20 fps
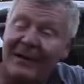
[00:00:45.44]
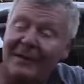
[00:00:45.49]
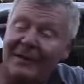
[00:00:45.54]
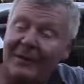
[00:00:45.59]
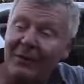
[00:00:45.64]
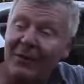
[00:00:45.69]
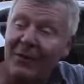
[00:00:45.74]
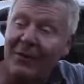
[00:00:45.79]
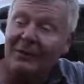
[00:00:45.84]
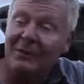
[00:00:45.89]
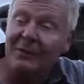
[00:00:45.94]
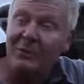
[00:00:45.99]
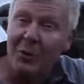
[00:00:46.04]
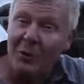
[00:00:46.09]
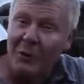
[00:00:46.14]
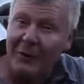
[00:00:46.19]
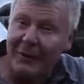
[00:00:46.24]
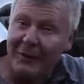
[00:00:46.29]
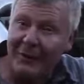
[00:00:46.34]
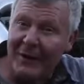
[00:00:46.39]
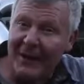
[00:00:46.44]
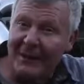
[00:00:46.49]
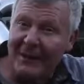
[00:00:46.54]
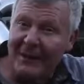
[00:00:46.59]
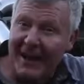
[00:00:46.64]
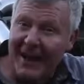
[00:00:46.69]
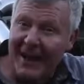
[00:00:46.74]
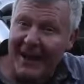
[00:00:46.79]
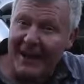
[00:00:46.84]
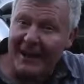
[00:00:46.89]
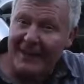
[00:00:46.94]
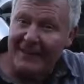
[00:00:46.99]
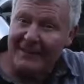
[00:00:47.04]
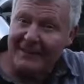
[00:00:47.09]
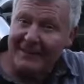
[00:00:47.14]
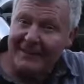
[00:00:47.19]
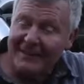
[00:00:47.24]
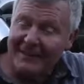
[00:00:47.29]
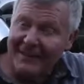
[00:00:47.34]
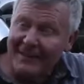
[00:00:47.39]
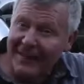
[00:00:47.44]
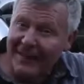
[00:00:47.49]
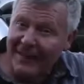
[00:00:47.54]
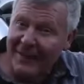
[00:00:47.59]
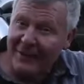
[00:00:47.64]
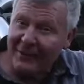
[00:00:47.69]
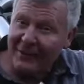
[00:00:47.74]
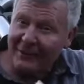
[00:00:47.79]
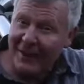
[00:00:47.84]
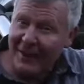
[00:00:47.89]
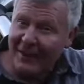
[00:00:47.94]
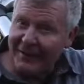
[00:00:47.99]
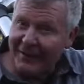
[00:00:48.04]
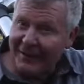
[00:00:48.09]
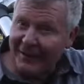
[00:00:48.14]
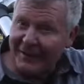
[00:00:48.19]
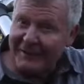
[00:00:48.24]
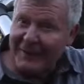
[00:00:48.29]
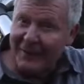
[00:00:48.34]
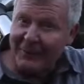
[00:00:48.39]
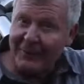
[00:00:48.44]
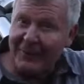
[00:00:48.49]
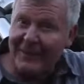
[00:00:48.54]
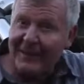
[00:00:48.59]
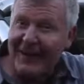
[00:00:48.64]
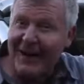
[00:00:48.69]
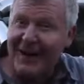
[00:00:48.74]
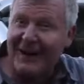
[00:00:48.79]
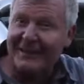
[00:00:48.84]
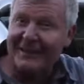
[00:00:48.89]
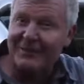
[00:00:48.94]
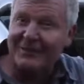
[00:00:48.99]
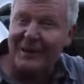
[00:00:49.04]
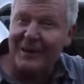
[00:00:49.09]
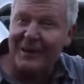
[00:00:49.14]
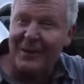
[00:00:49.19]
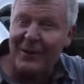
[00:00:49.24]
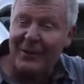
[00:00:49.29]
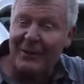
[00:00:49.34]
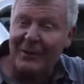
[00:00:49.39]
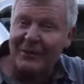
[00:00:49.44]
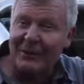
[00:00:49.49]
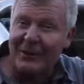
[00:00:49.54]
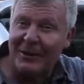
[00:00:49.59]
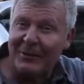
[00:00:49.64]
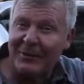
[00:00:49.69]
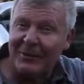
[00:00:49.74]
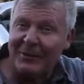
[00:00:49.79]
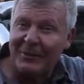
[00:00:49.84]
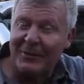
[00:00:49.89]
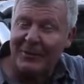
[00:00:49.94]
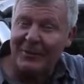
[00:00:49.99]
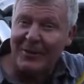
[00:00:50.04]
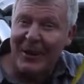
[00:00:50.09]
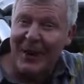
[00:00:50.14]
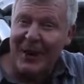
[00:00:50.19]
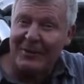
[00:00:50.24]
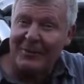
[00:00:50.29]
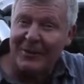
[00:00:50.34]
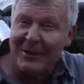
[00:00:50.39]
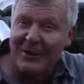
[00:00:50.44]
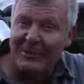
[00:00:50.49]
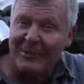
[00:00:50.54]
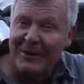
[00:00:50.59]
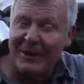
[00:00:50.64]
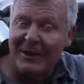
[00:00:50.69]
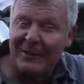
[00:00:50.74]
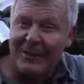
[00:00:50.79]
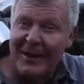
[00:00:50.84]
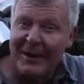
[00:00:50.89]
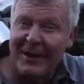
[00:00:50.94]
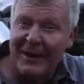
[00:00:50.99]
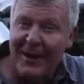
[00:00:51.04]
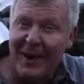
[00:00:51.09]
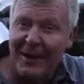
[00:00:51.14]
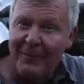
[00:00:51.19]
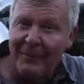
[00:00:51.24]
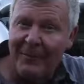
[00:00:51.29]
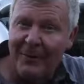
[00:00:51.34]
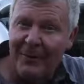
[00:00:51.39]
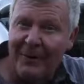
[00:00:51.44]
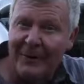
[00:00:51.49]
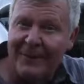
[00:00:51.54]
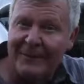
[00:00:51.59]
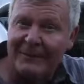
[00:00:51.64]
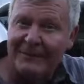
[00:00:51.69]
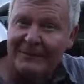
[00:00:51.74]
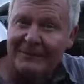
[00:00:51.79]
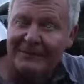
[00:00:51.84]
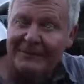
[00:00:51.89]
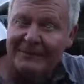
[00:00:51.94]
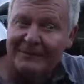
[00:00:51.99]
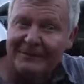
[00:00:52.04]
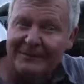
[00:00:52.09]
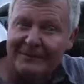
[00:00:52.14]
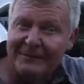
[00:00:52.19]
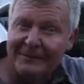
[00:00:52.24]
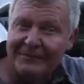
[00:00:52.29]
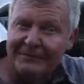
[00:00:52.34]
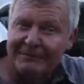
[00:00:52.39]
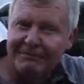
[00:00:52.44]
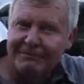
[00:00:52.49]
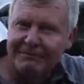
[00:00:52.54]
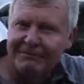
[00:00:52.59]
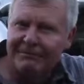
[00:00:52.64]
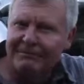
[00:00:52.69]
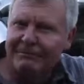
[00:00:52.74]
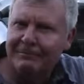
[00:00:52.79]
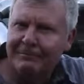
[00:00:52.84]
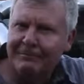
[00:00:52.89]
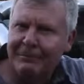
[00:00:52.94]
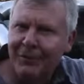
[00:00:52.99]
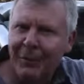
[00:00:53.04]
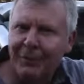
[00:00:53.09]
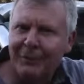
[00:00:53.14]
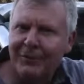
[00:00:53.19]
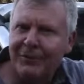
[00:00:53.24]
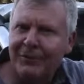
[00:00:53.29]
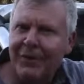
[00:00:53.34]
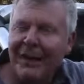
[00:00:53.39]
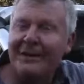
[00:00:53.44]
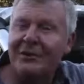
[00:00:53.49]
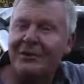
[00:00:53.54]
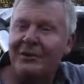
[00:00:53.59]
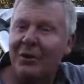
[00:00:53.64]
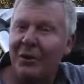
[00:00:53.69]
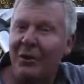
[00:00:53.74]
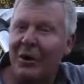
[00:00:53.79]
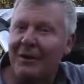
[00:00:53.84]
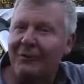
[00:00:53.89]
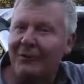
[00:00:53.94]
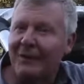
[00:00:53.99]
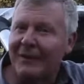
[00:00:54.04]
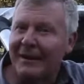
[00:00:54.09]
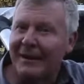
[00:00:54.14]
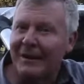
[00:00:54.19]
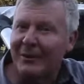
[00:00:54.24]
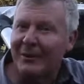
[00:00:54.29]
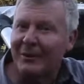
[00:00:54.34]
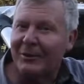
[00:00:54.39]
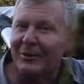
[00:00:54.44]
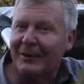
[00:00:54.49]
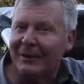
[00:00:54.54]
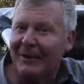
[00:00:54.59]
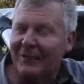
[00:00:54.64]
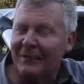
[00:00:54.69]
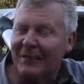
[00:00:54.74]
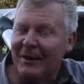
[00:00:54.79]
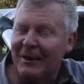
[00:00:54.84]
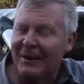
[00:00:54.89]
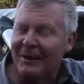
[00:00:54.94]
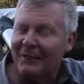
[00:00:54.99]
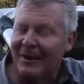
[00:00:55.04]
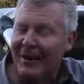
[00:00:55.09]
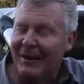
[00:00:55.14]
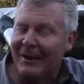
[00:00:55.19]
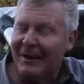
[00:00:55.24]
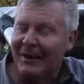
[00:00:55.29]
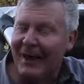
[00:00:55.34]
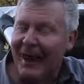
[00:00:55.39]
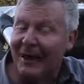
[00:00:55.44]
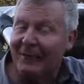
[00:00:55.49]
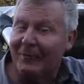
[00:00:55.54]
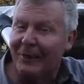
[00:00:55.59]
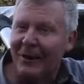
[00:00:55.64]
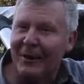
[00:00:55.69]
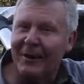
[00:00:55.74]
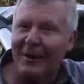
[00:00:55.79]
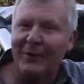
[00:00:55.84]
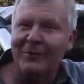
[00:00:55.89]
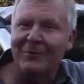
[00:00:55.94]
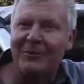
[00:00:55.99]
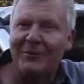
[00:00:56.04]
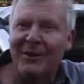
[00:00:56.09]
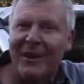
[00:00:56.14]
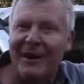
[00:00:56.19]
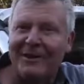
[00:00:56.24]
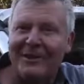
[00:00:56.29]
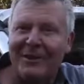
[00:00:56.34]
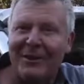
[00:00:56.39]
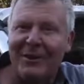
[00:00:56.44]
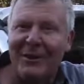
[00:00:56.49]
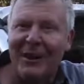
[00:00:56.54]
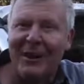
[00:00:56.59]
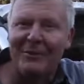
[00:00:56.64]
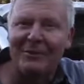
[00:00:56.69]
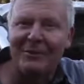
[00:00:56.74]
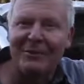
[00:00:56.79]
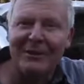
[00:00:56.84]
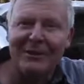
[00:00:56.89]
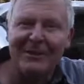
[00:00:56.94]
So I was looking around the yard, and I found these couple of glass windows, and I thought, well, maybe we could make an upright observation hive, I think he called it. We could make it an upright observation hive.